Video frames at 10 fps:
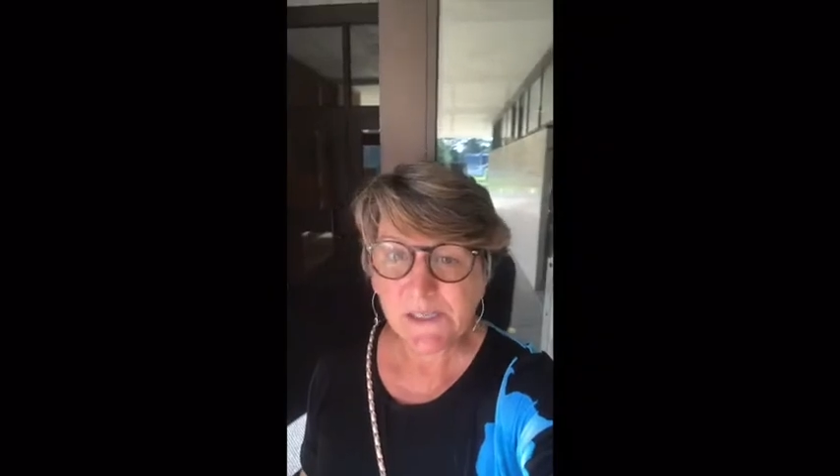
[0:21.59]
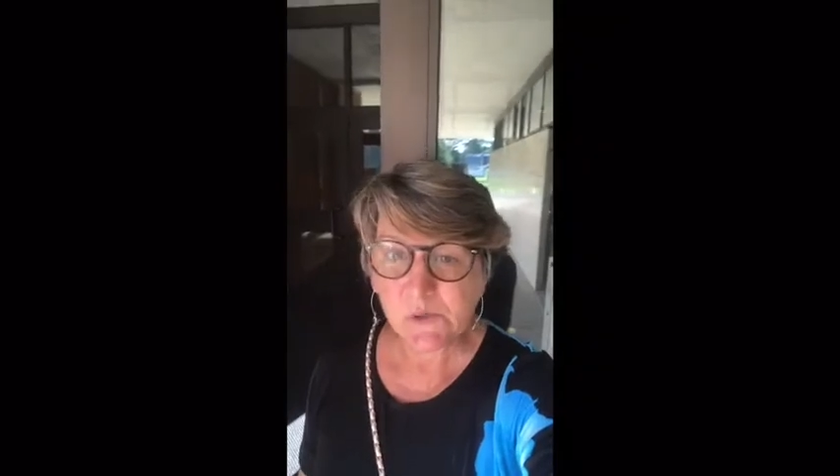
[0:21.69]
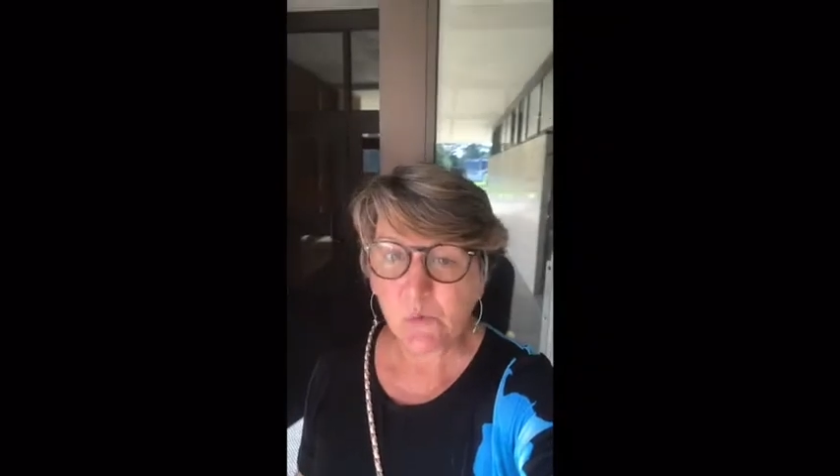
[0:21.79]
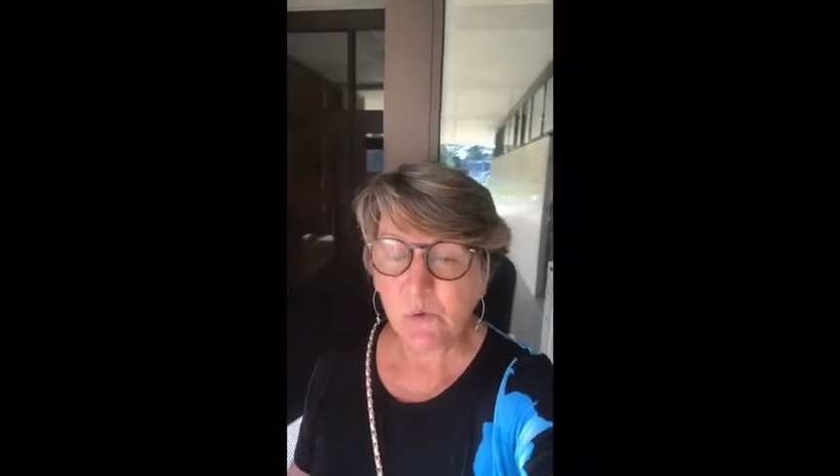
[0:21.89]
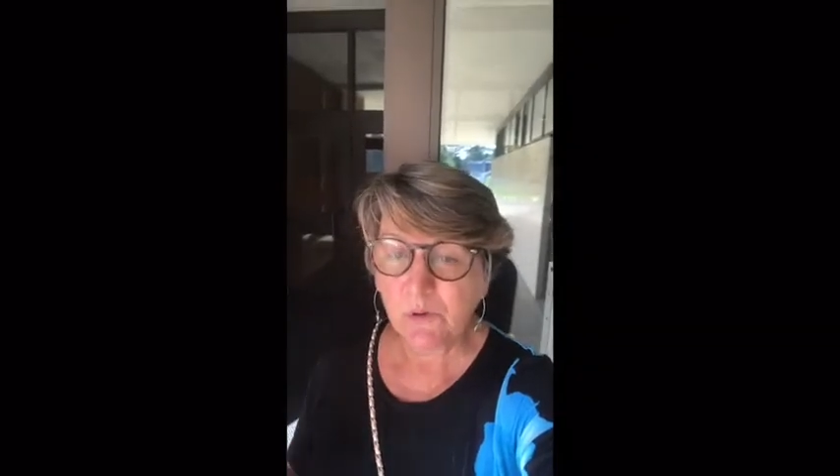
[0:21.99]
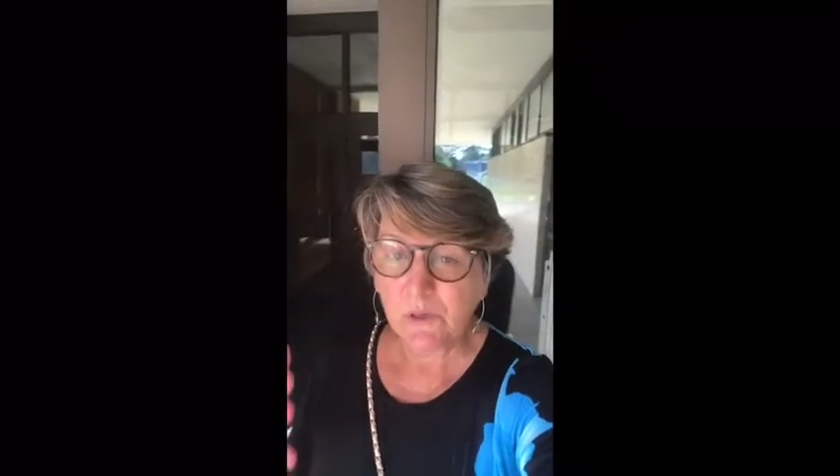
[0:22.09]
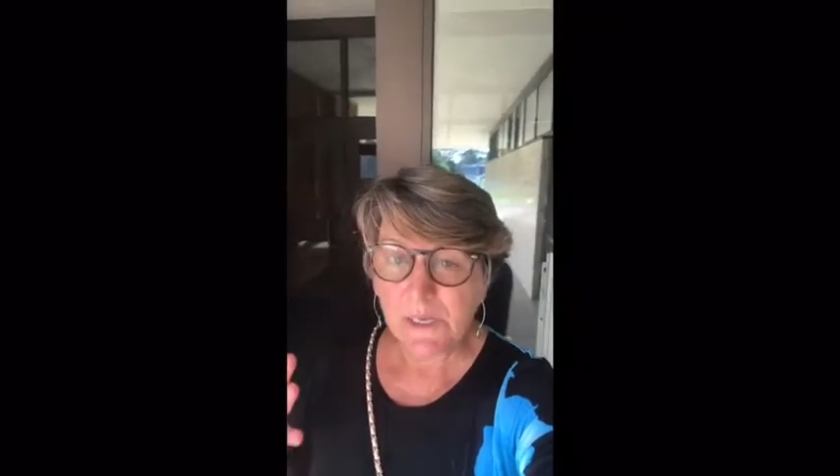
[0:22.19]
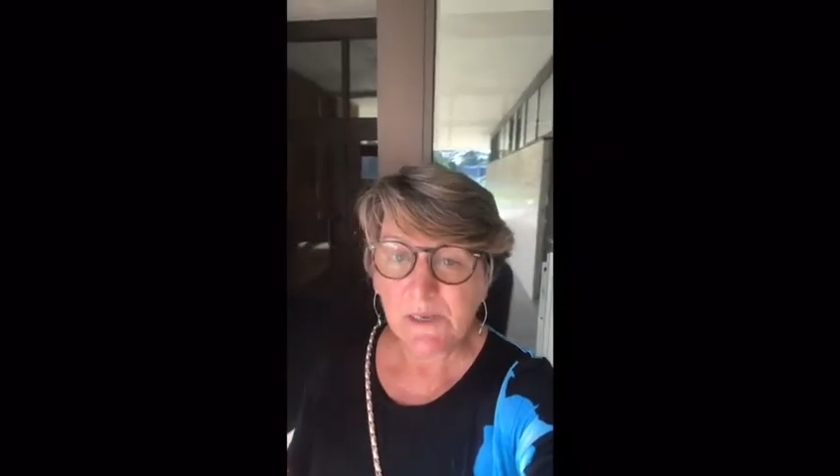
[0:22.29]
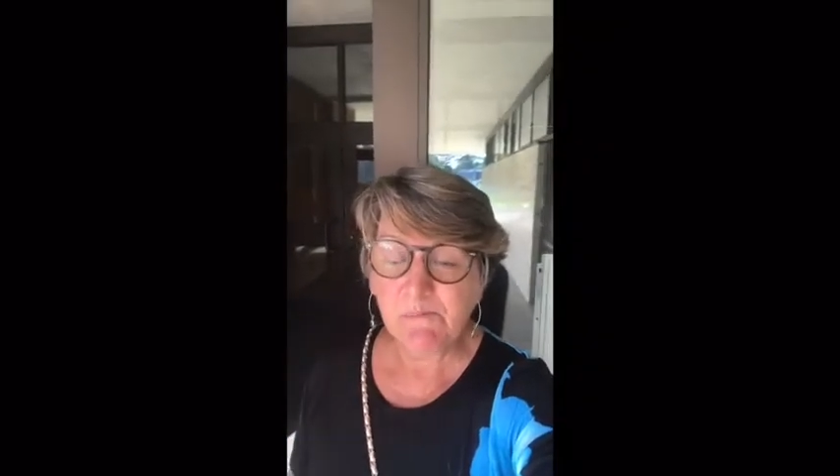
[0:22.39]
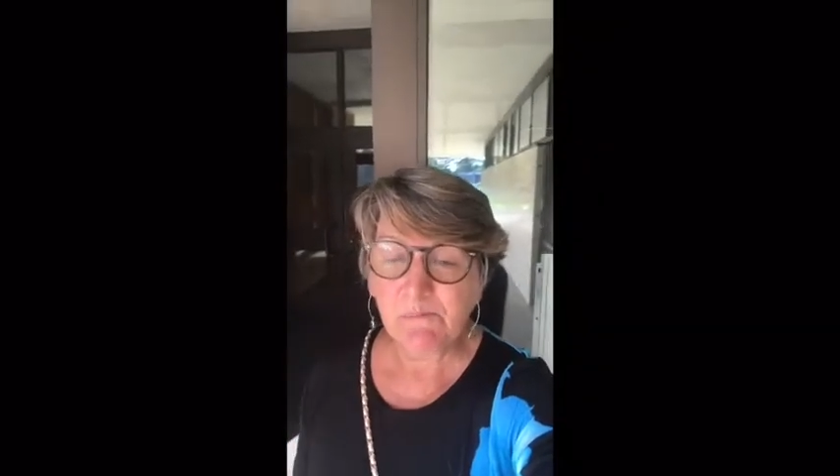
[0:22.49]
to school
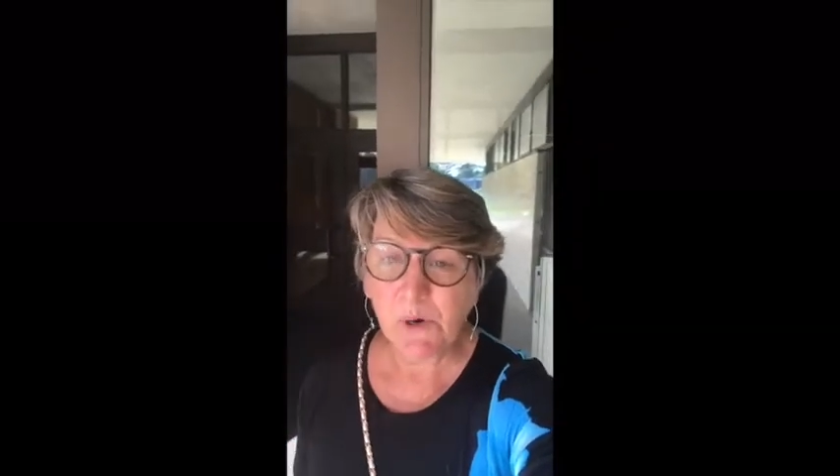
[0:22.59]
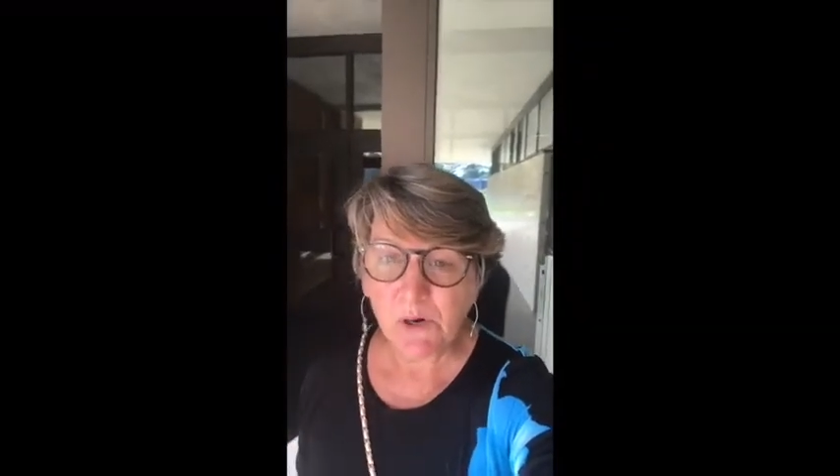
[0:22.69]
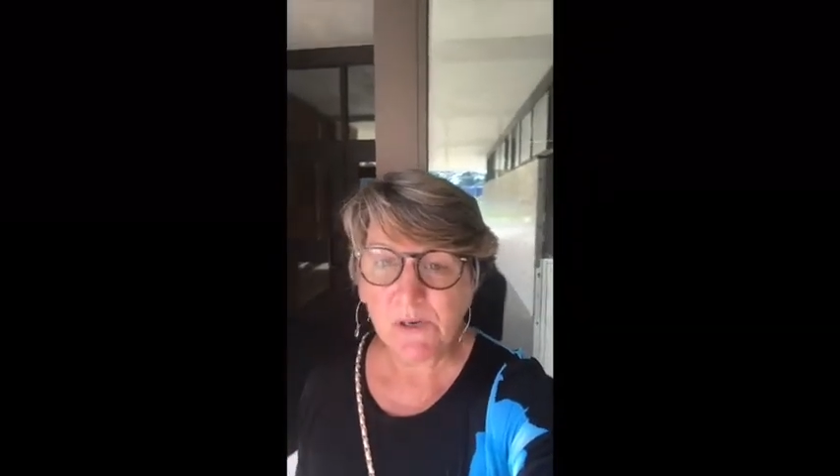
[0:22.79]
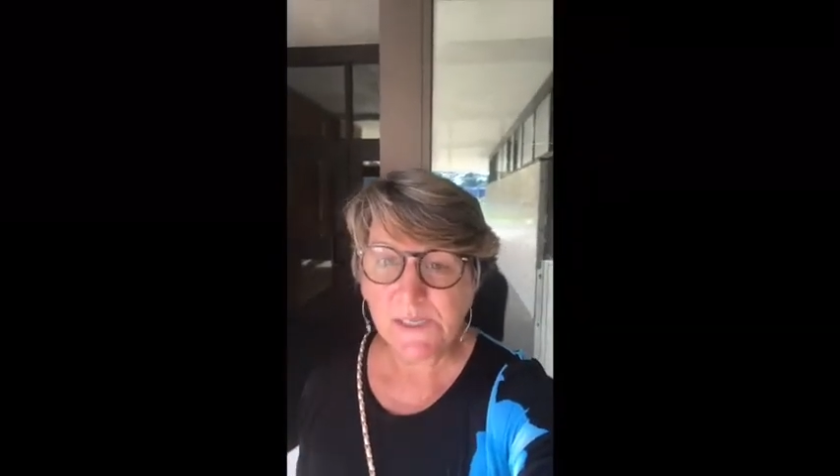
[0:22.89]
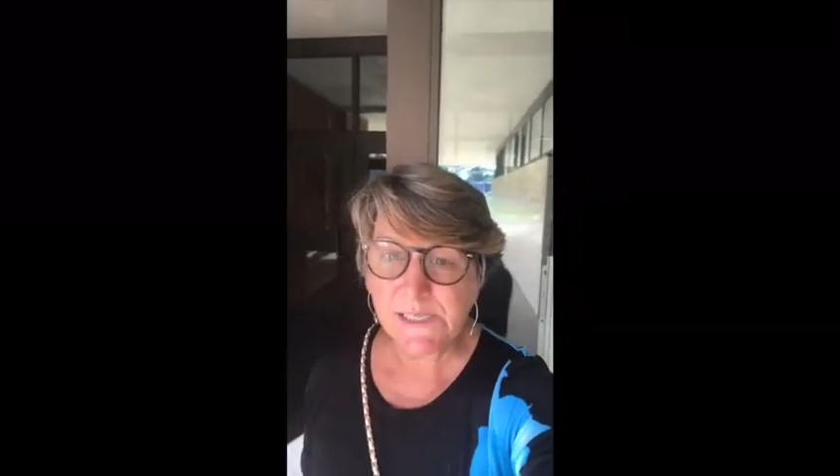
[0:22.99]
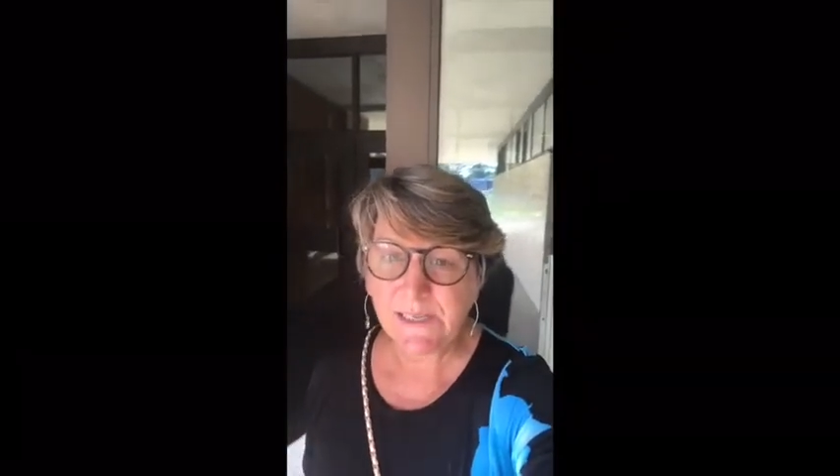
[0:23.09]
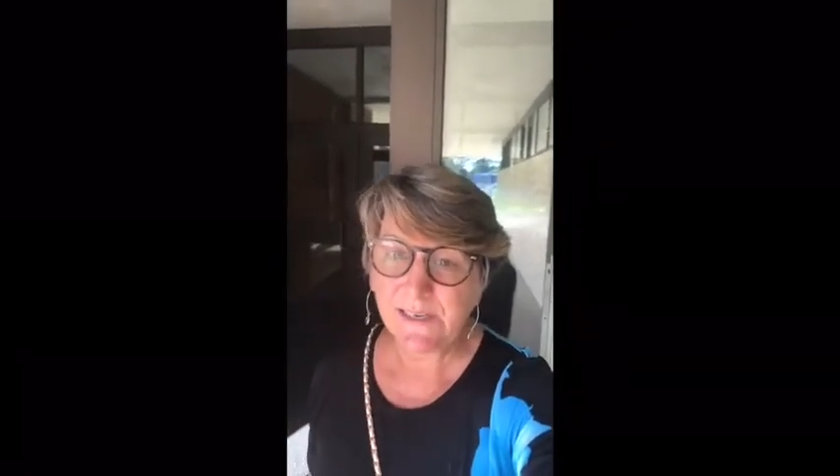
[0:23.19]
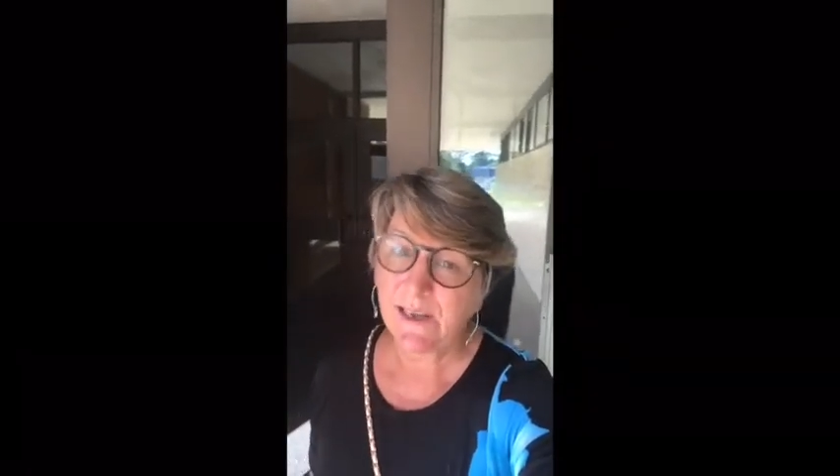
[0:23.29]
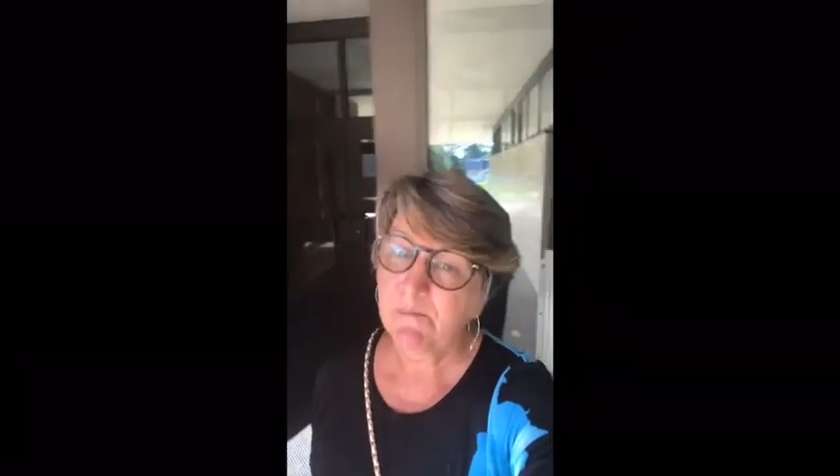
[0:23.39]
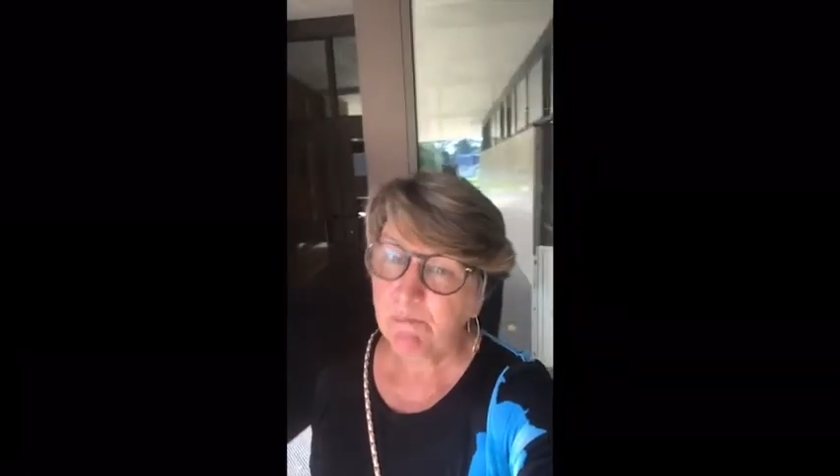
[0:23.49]
in
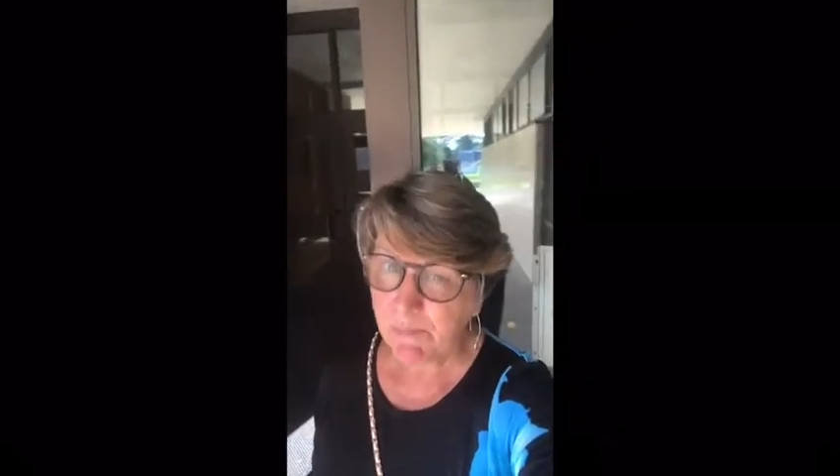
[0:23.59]
person,